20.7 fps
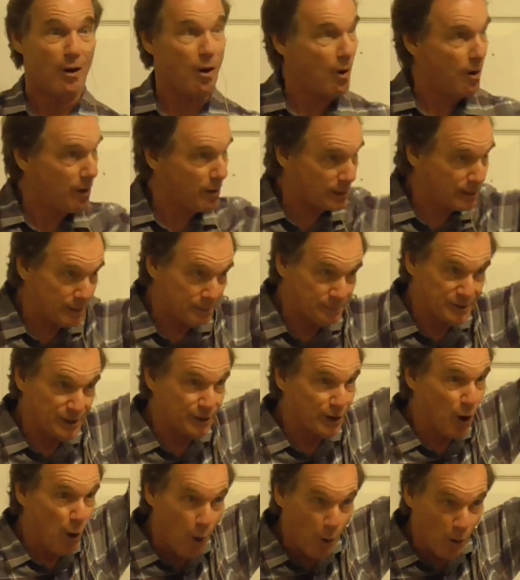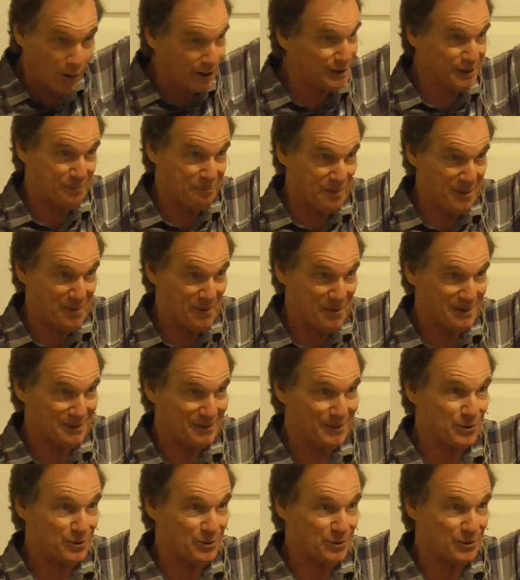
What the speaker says: on up to the Holy Spirit.